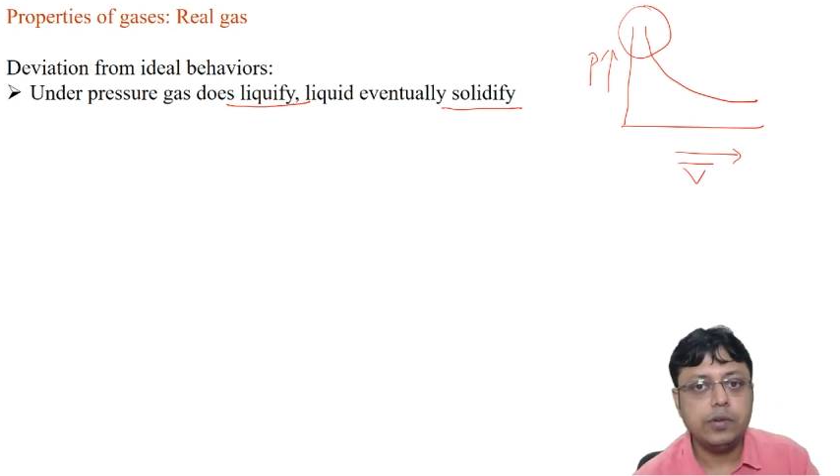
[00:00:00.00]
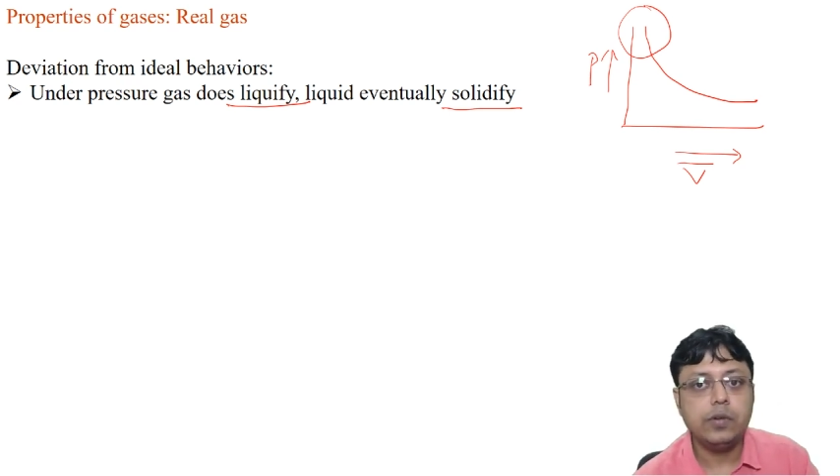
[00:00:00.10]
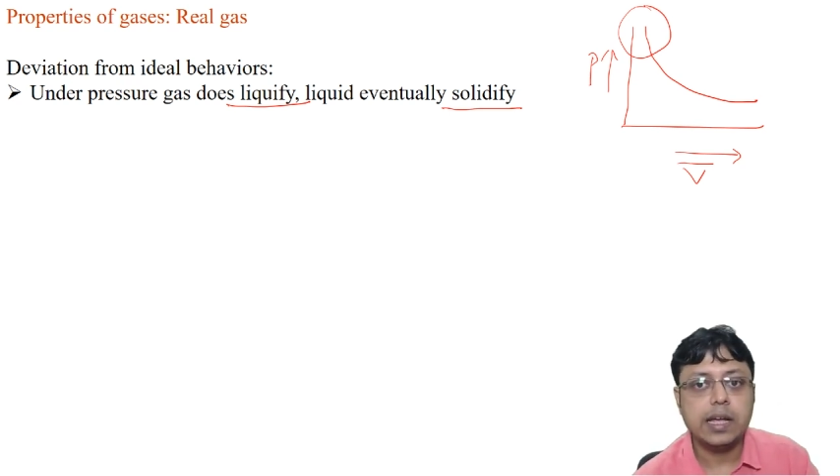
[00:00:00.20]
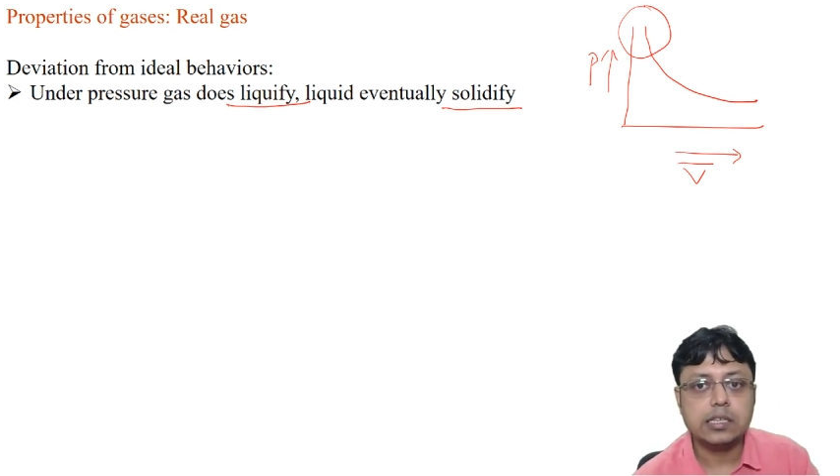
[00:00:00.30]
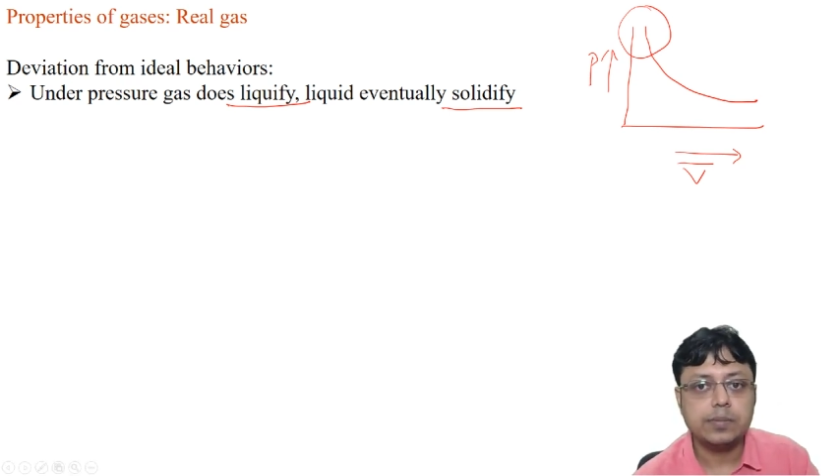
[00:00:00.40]

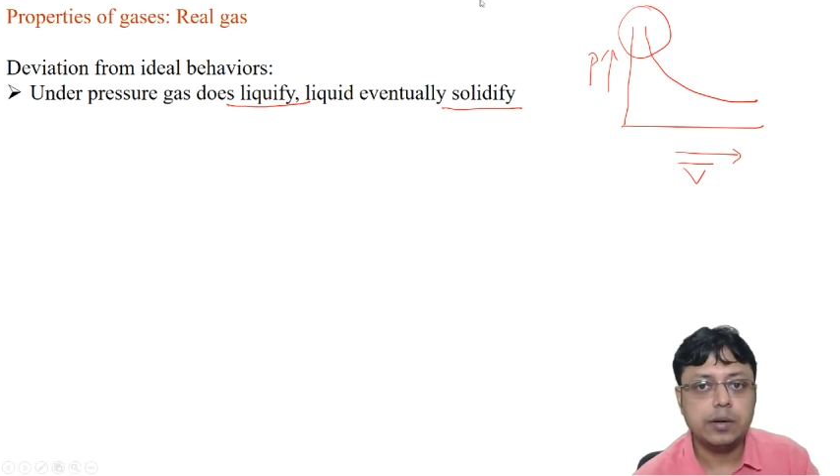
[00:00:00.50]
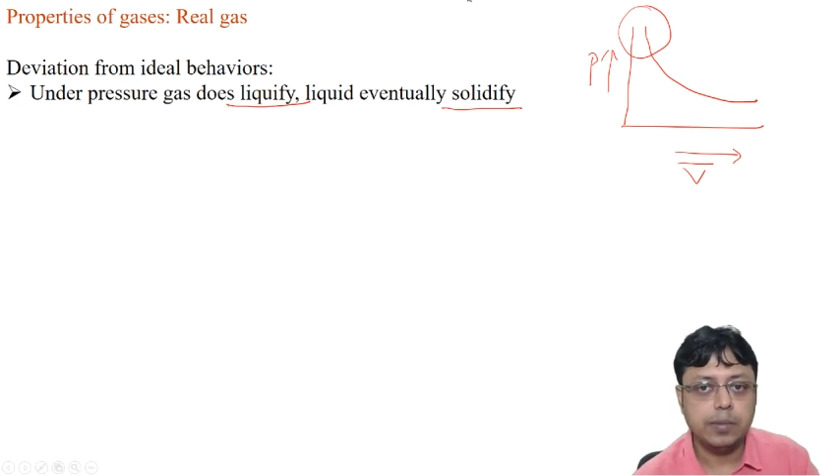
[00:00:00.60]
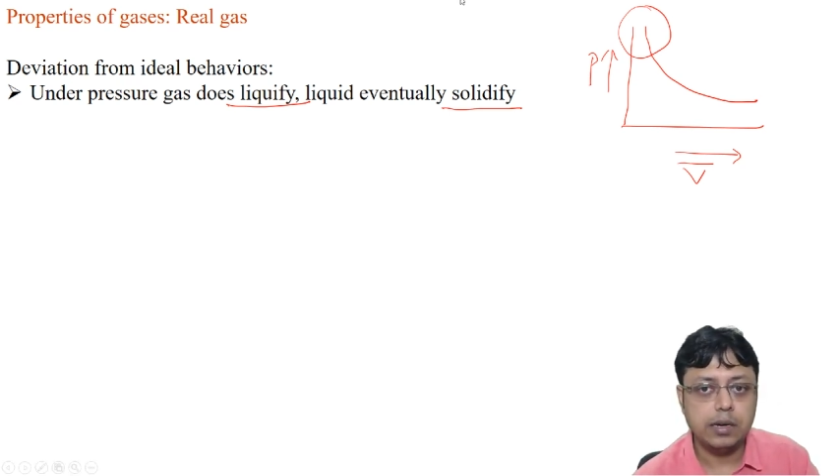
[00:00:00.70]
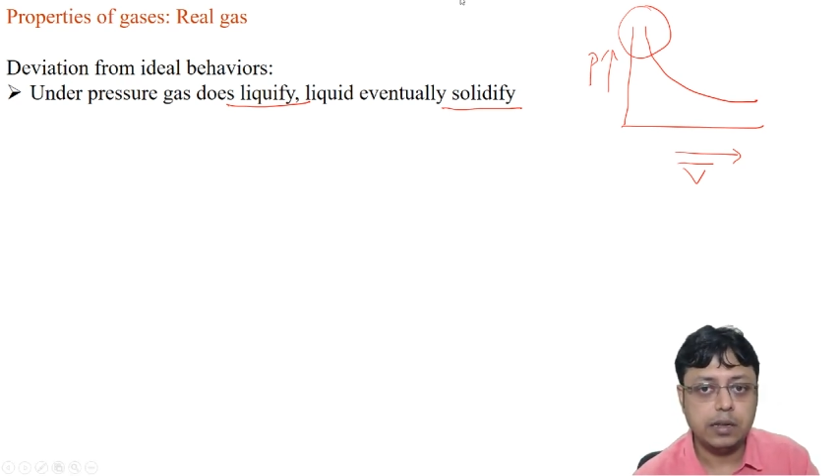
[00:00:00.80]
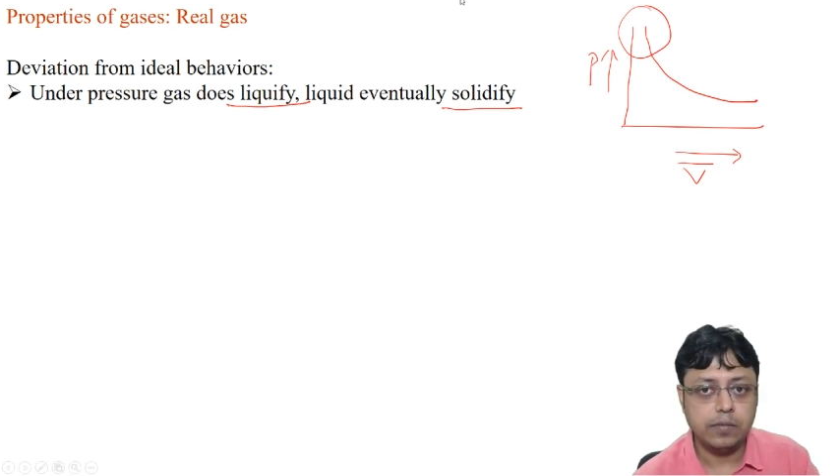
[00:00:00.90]

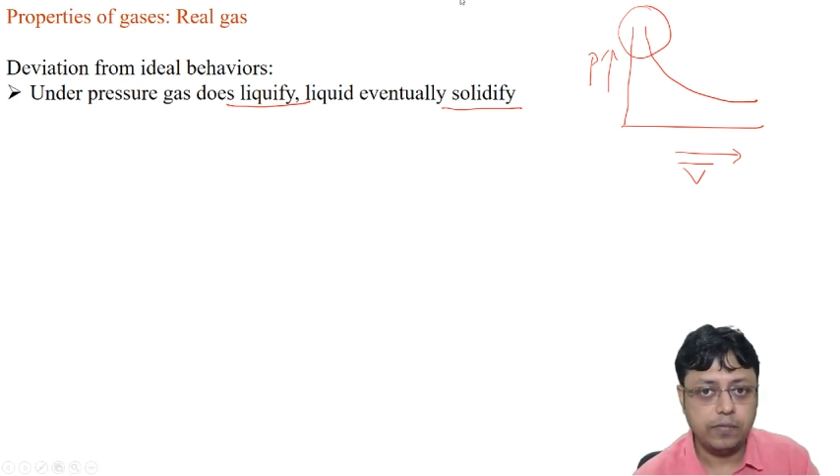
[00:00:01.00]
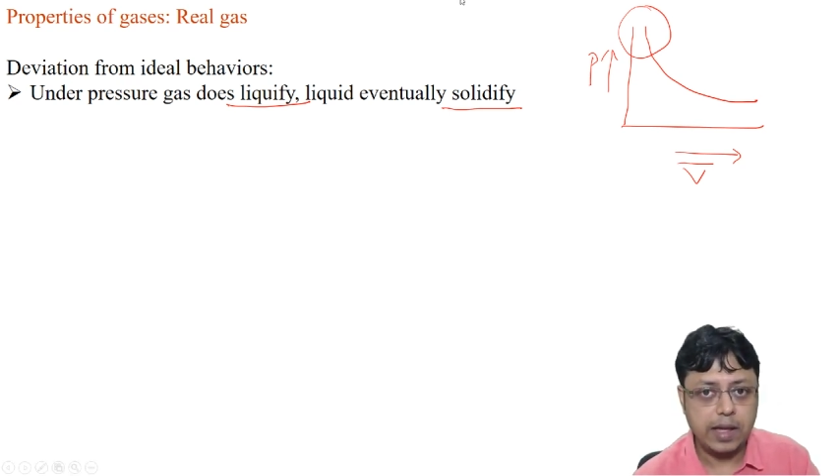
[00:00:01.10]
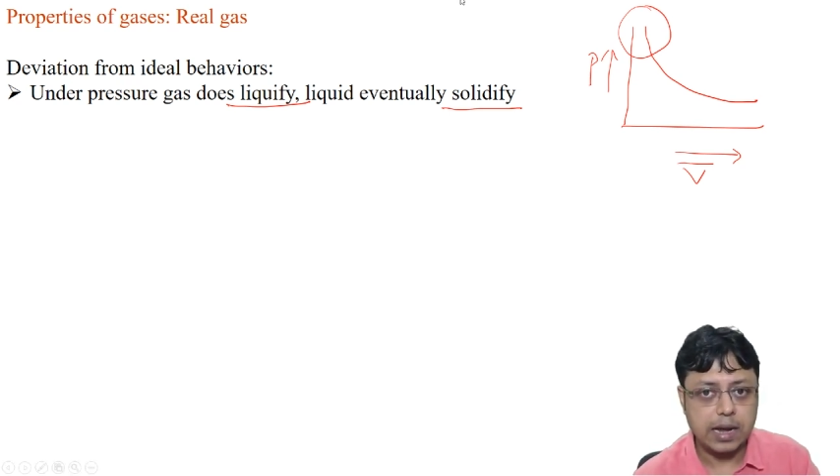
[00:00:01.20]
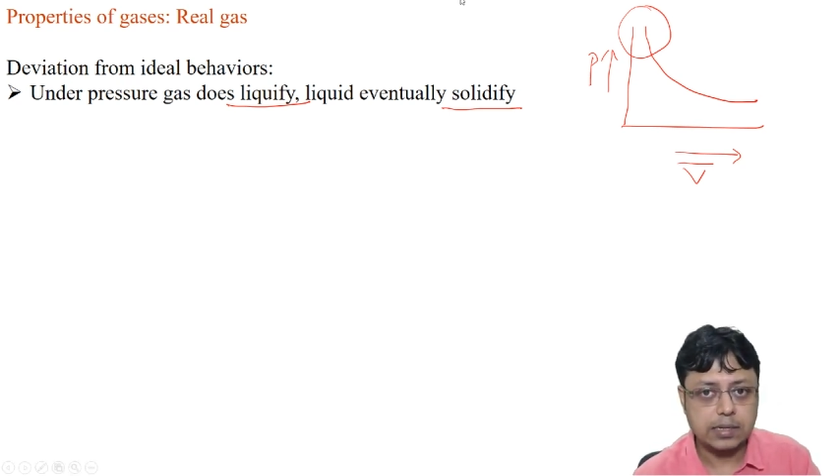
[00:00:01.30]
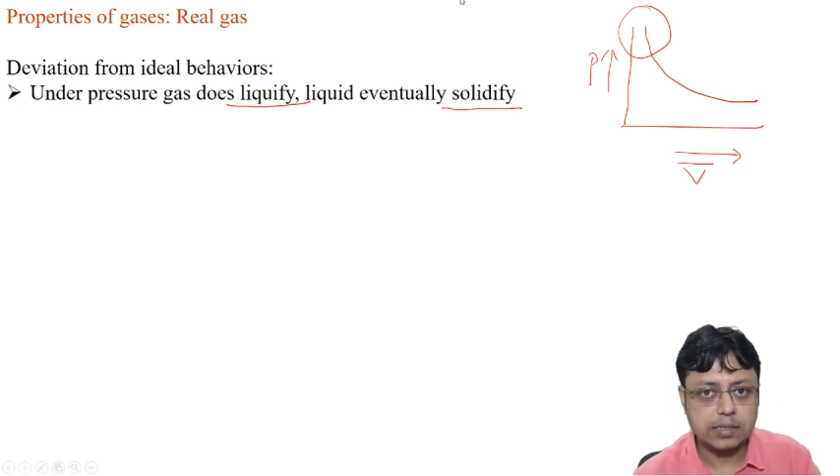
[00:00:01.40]
experimental
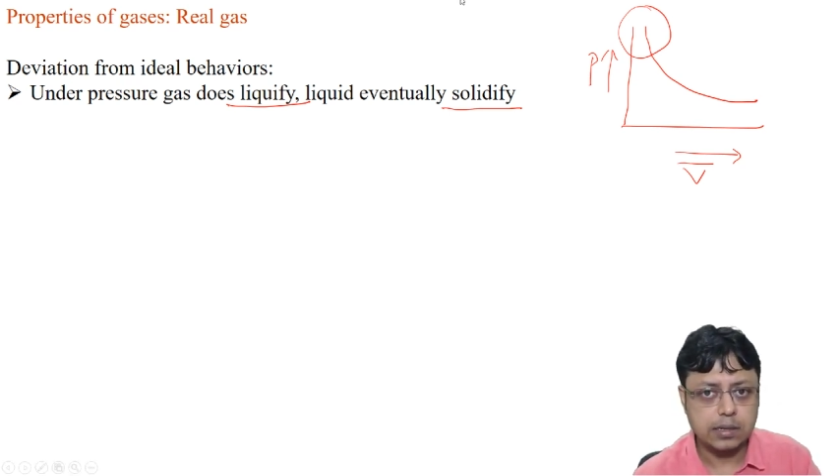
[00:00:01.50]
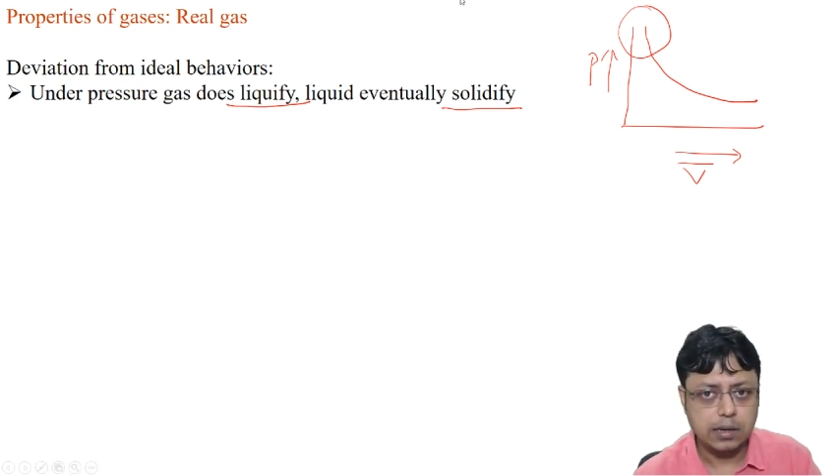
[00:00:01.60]
facts